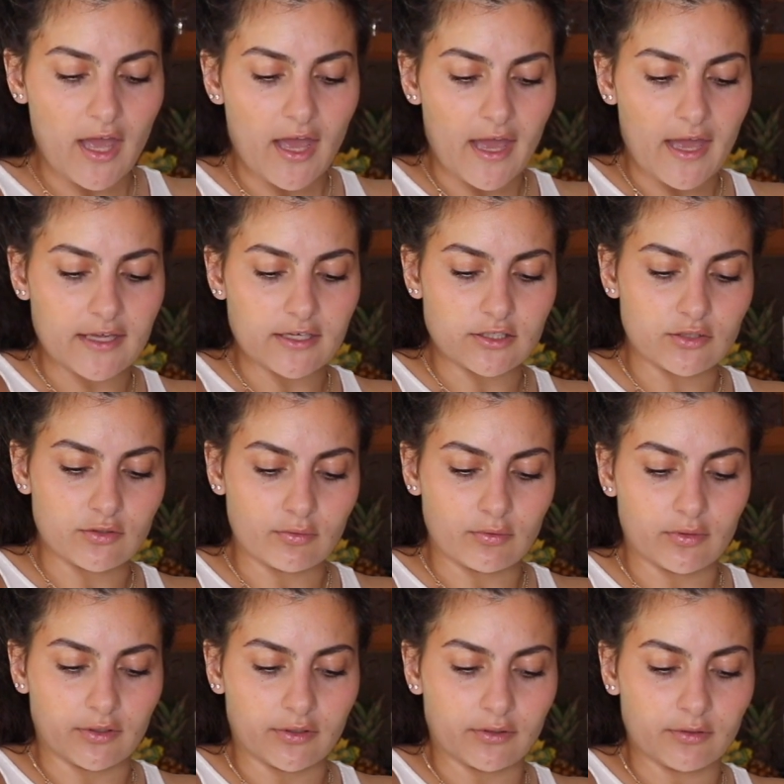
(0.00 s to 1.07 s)
and
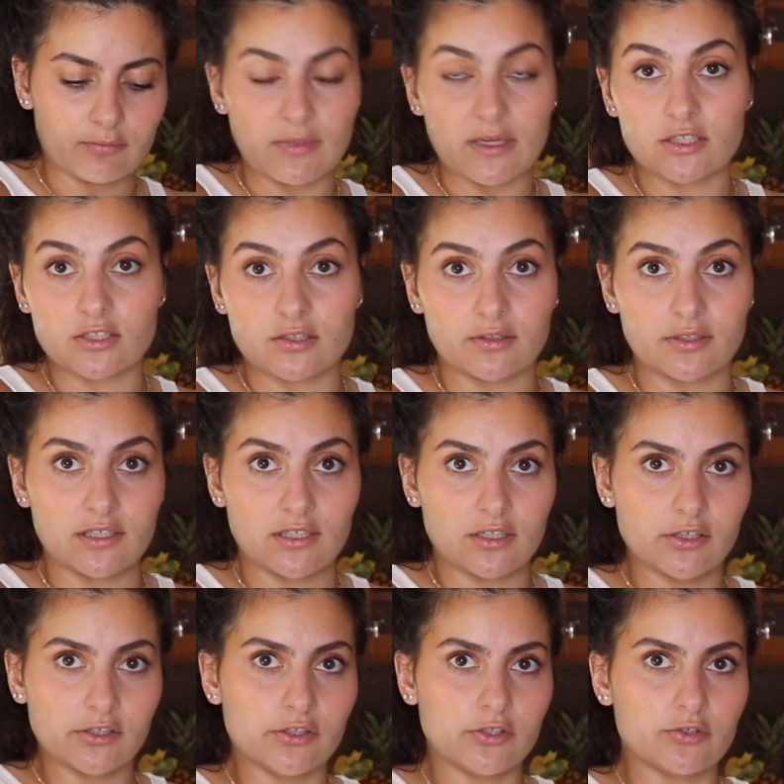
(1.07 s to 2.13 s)
your mixture
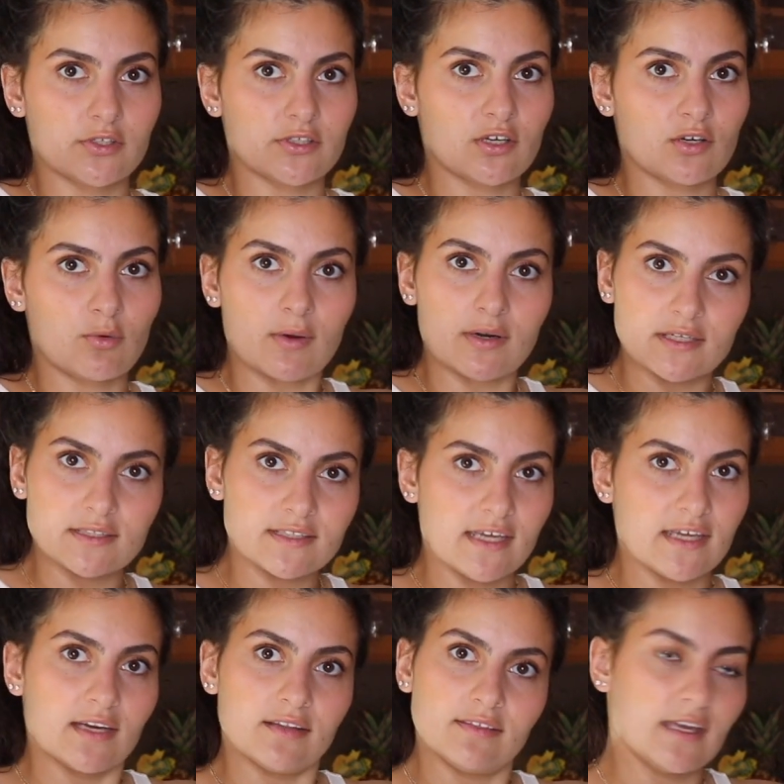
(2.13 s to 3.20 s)
here, you're just going to want to
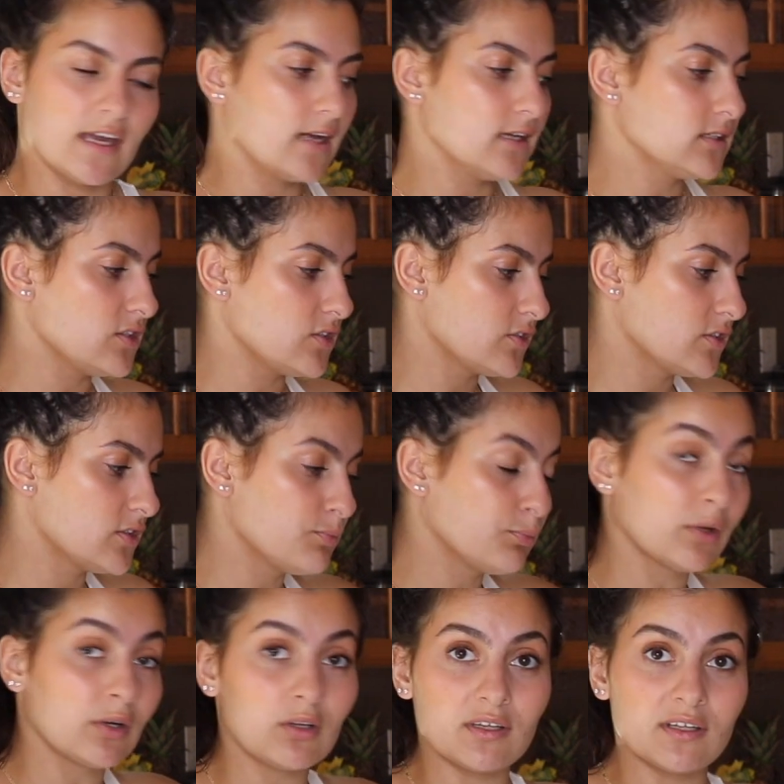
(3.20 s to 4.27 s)
take at the end and just
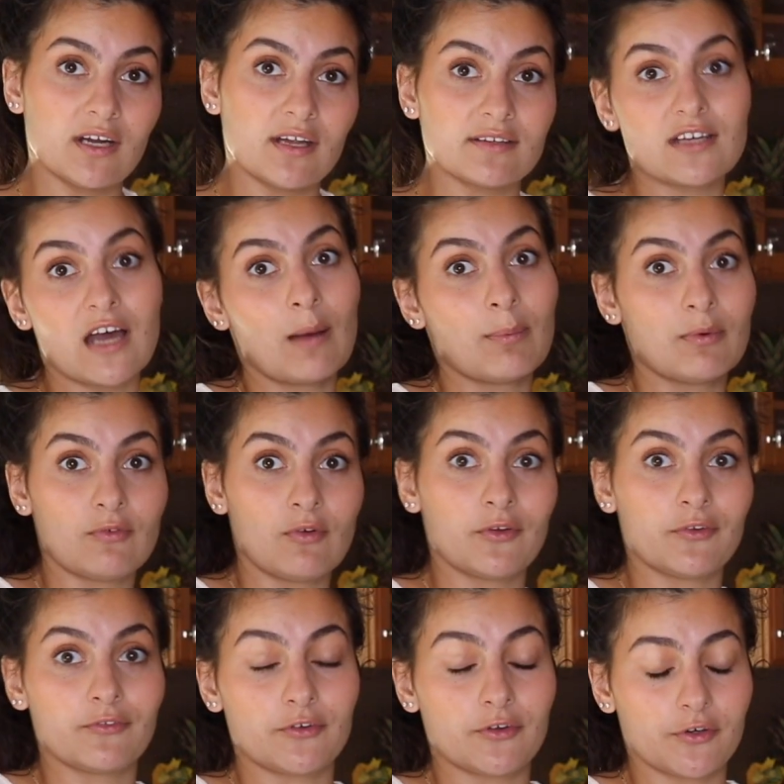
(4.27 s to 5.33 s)
sprinkle it on top of
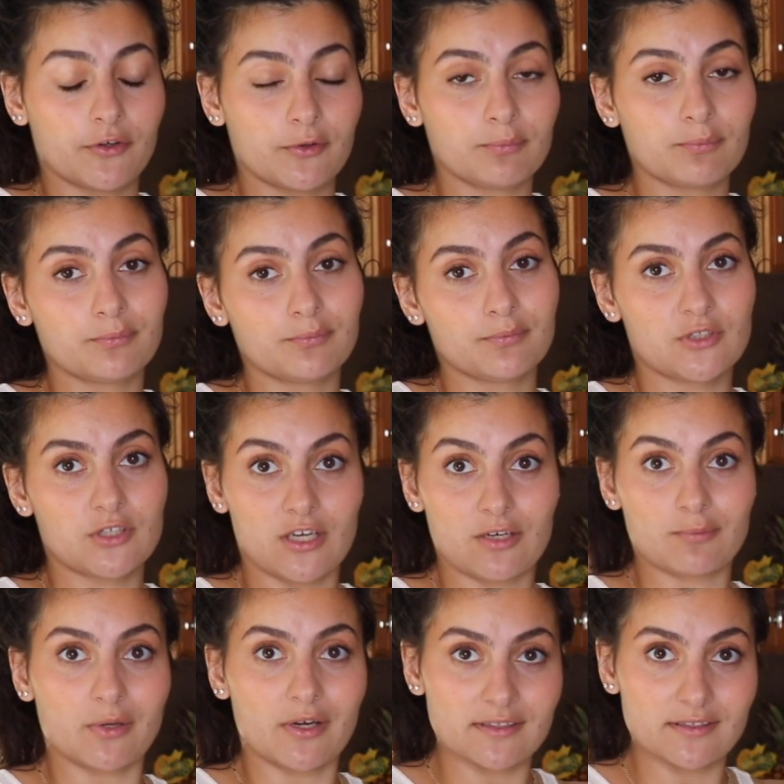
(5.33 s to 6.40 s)
all of your
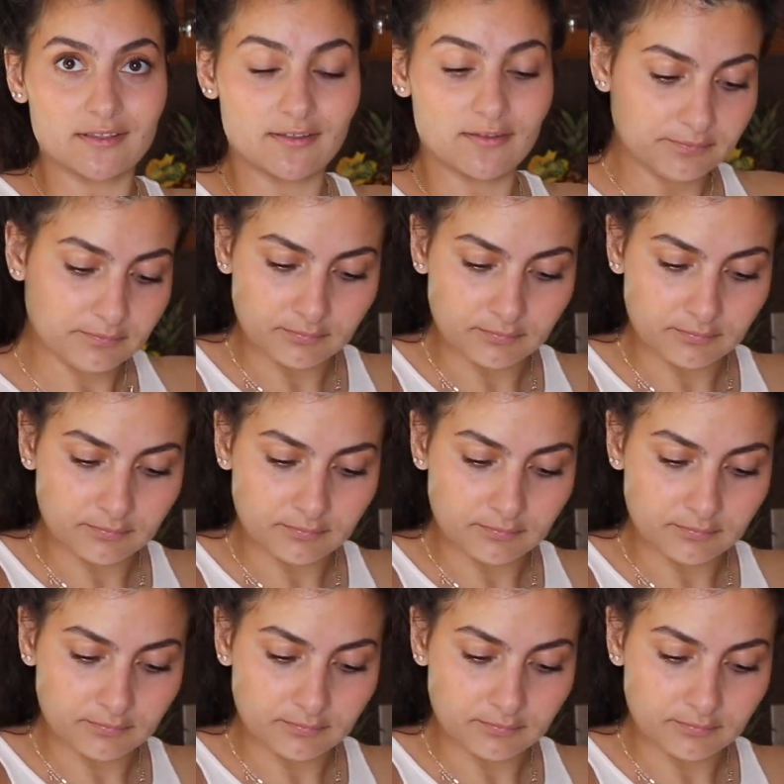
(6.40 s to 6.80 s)
chicken breasts.